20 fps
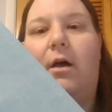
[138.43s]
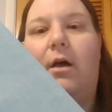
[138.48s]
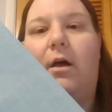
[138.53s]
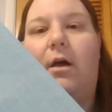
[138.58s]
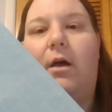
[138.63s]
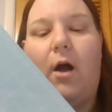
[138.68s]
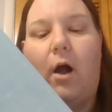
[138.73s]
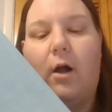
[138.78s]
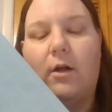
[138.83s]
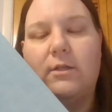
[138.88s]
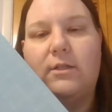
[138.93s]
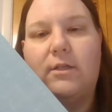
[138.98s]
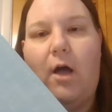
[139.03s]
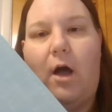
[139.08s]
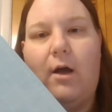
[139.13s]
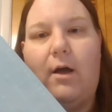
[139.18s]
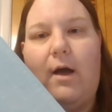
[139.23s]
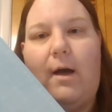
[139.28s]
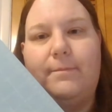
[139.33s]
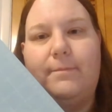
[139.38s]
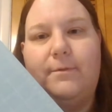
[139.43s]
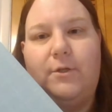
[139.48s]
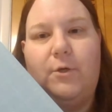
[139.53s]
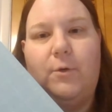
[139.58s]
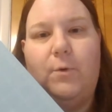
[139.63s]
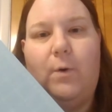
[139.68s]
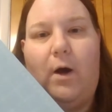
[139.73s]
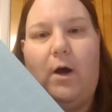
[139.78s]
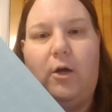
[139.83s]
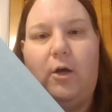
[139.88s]
cardstock up
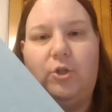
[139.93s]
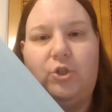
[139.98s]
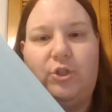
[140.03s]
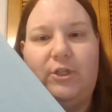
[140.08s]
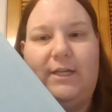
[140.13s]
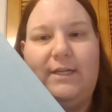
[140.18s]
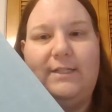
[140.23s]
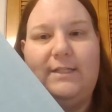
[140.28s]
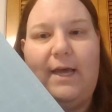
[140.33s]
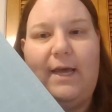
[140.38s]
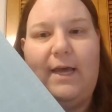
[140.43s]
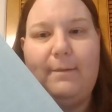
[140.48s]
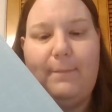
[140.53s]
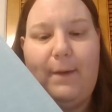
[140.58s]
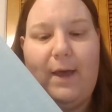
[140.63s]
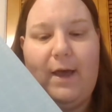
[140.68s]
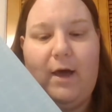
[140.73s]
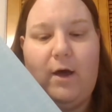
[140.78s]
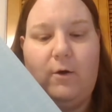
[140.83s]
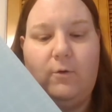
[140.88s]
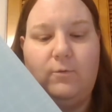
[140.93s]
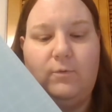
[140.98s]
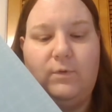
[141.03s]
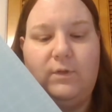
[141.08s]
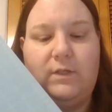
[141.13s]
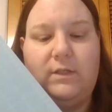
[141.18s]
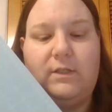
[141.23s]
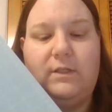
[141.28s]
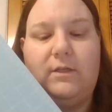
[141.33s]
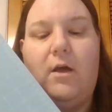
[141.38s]
to 110
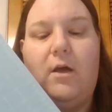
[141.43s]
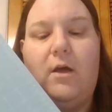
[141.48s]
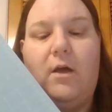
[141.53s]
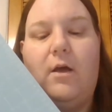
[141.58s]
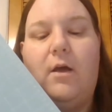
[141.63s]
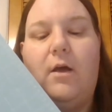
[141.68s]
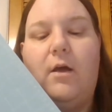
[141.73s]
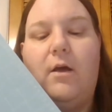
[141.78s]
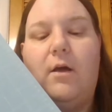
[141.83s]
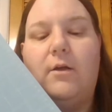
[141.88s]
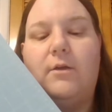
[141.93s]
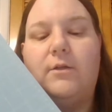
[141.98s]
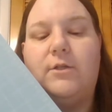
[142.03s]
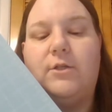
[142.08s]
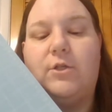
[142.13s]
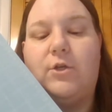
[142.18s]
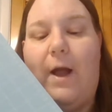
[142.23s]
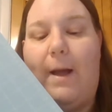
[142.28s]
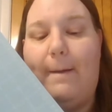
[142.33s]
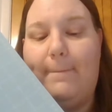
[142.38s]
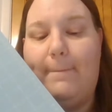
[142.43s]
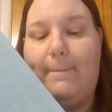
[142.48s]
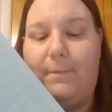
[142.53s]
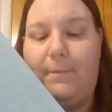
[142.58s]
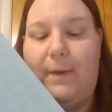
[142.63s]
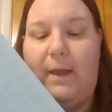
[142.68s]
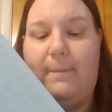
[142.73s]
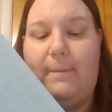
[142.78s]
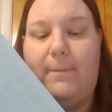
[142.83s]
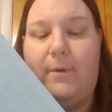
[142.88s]
pounds,
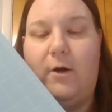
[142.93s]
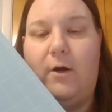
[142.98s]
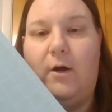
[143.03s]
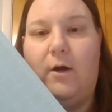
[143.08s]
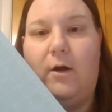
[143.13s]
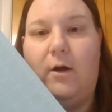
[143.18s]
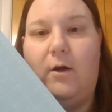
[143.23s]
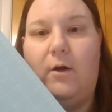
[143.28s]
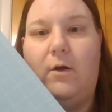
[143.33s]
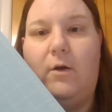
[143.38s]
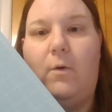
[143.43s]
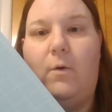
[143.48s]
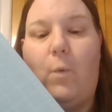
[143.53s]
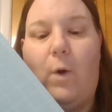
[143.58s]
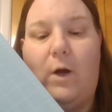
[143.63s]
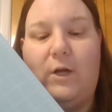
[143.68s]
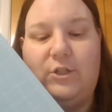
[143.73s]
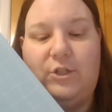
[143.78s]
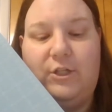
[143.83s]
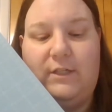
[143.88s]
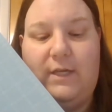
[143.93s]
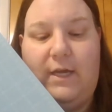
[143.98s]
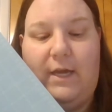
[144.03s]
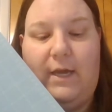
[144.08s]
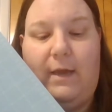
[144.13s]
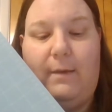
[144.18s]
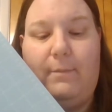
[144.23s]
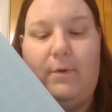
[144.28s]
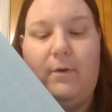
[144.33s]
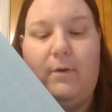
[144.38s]
scrapbook paper, washi
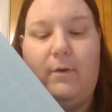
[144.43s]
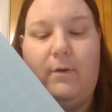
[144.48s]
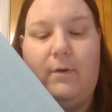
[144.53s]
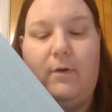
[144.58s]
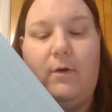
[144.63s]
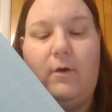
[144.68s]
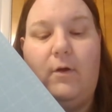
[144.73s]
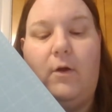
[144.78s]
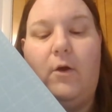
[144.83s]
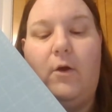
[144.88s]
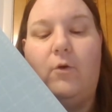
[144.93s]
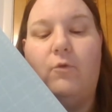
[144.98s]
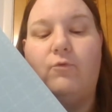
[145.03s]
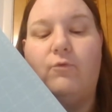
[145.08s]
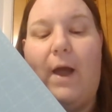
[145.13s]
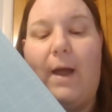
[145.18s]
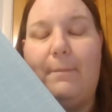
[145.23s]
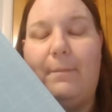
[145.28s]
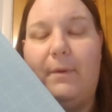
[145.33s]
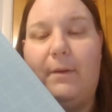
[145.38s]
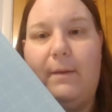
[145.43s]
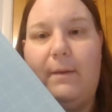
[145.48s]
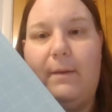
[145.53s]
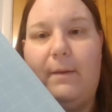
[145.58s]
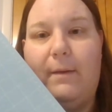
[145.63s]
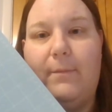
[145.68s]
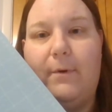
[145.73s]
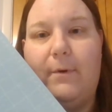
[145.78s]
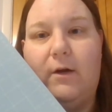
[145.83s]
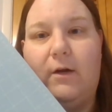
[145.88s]
tape, wrapping
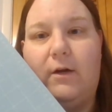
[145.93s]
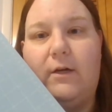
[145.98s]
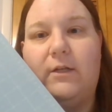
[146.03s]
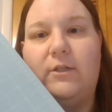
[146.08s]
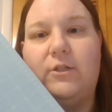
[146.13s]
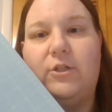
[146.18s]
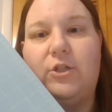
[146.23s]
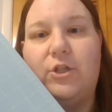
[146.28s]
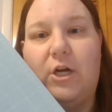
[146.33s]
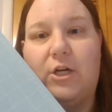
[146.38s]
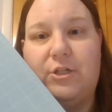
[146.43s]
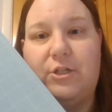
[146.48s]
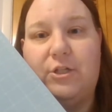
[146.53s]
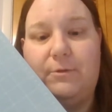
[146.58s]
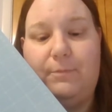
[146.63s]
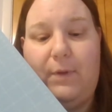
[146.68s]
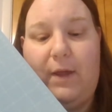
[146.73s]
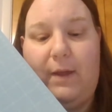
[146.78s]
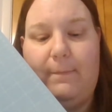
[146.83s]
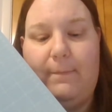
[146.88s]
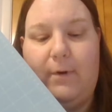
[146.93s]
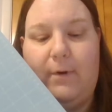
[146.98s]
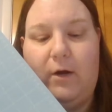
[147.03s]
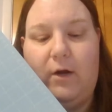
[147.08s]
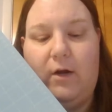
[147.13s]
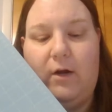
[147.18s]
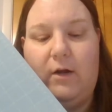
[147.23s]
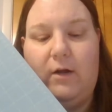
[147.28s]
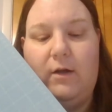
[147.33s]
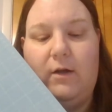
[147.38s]
paper, construction
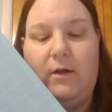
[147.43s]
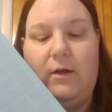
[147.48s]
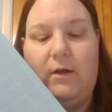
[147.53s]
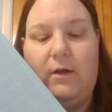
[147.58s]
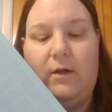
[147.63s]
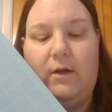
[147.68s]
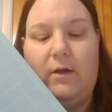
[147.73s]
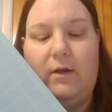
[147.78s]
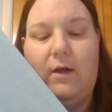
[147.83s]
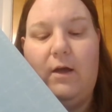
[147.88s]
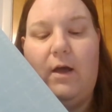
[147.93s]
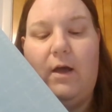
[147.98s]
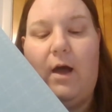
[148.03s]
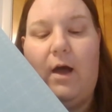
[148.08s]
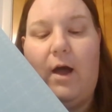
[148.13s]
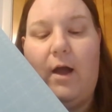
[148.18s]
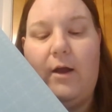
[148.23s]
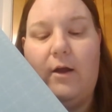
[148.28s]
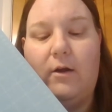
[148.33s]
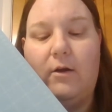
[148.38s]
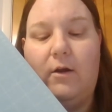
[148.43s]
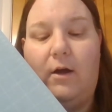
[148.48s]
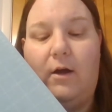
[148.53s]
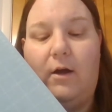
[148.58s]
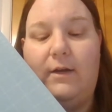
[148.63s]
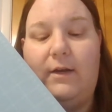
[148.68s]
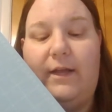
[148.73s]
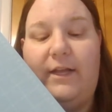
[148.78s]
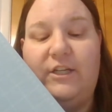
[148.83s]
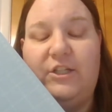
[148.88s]
paper,
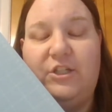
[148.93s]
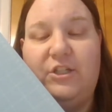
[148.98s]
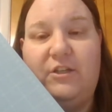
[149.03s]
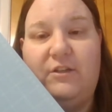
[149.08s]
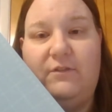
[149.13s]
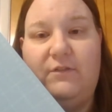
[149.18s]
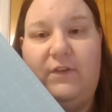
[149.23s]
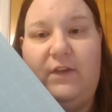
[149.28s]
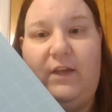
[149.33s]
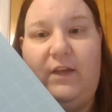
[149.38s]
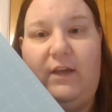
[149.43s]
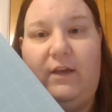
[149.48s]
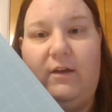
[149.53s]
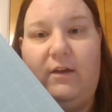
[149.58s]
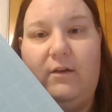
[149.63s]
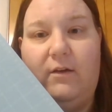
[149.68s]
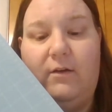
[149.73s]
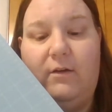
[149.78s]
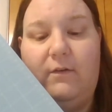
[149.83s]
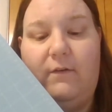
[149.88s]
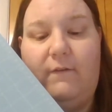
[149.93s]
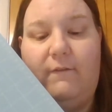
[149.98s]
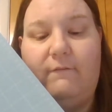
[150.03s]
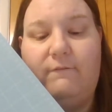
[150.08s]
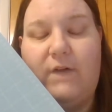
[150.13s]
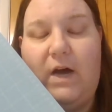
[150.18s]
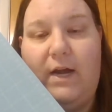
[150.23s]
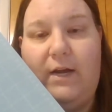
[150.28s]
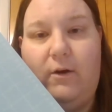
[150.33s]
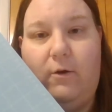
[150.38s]
iron-on HTV
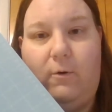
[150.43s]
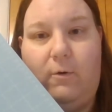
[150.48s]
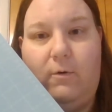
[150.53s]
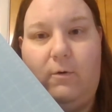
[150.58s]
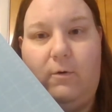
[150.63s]
vinyl.